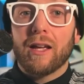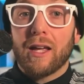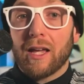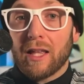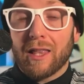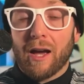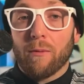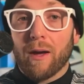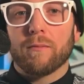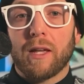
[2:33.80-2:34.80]
in that
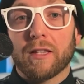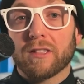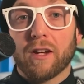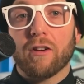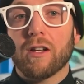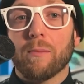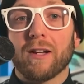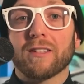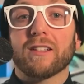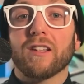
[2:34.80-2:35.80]
way. Now, the security
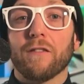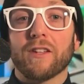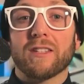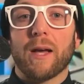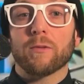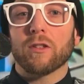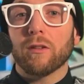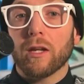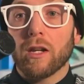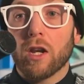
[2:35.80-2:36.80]
deposit itself is
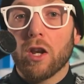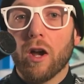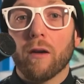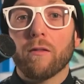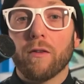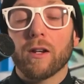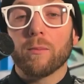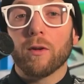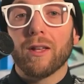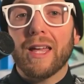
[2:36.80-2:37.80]
absolutely
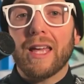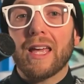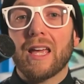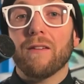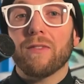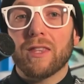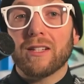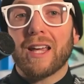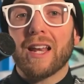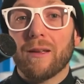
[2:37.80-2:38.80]
non-refundable if the
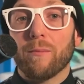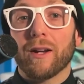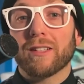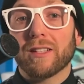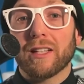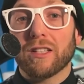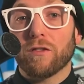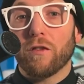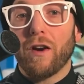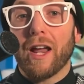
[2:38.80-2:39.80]
tenant breaks the lease
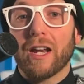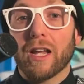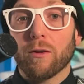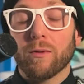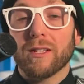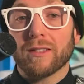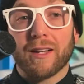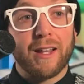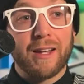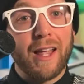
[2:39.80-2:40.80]
for any
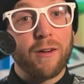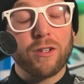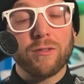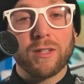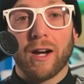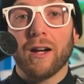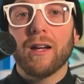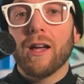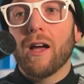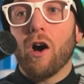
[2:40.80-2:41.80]
reason. Now, Utah
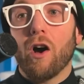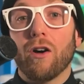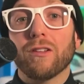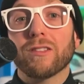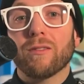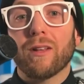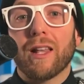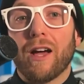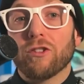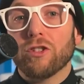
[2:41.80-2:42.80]
also
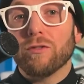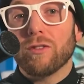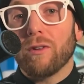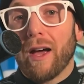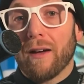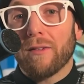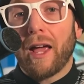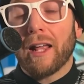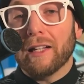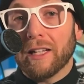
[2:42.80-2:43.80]
allows you to have
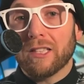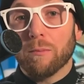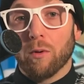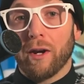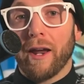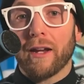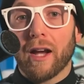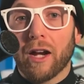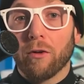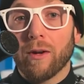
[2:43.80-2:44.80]
a lease break
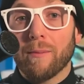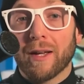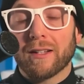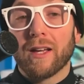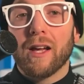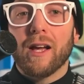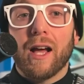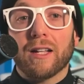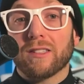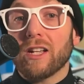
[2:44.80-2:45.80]
agreement,
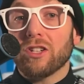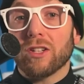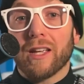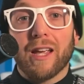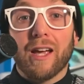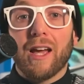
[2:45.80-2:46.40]
essentially